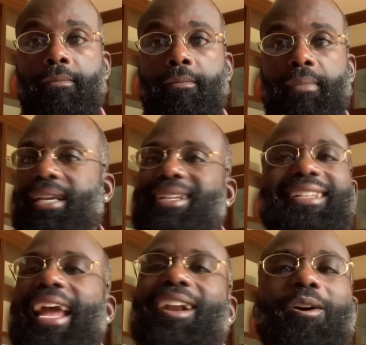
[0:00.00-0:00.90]
Because
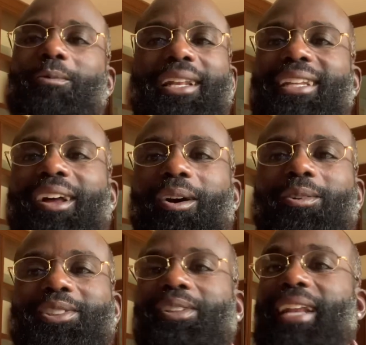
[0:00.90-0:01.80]
they don't really know.
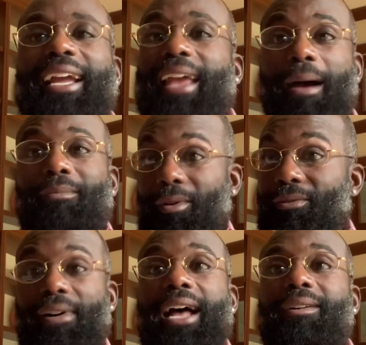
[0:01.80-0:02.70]
So like, I'm going to
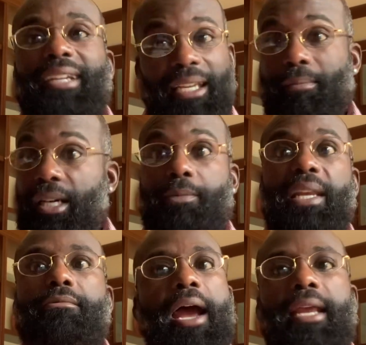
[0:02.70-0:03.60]
follow. He must
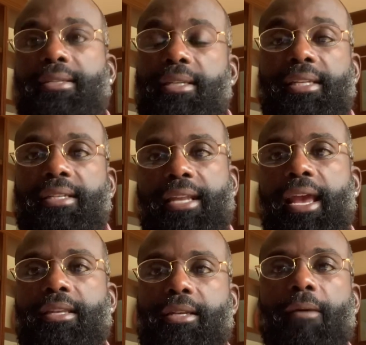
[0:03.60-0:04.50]
be right since he
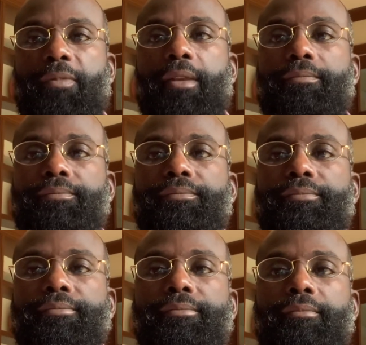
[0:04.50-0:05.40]
said something.
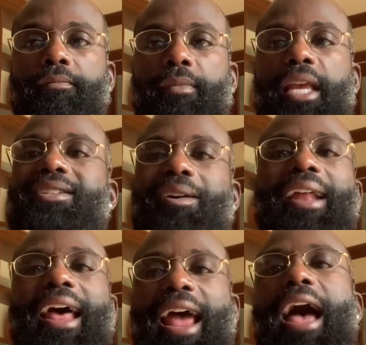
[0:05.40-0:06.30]
And so
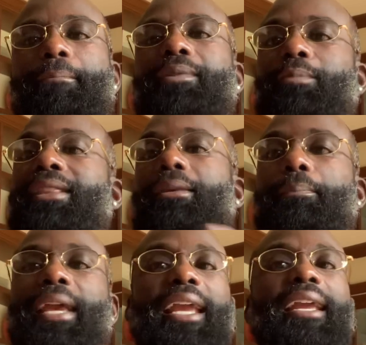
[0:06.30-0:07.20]
that happened with the
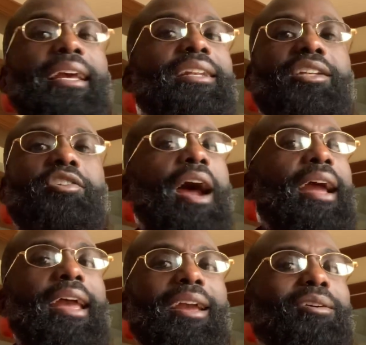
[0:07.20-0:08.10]
P and the
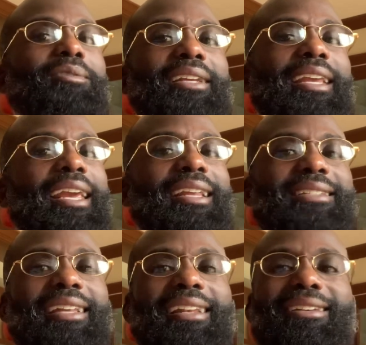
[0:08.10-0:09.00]
triangle. The kids
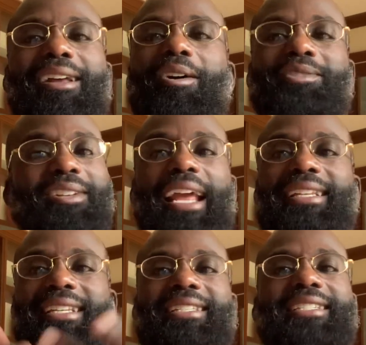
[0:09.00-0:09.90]
didn't know, so they
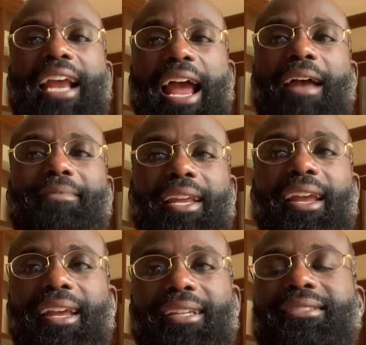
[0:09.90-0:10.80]
just chimed
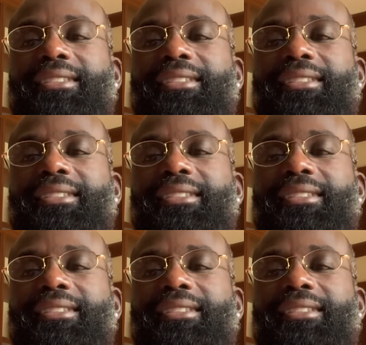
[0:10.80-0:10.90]
in.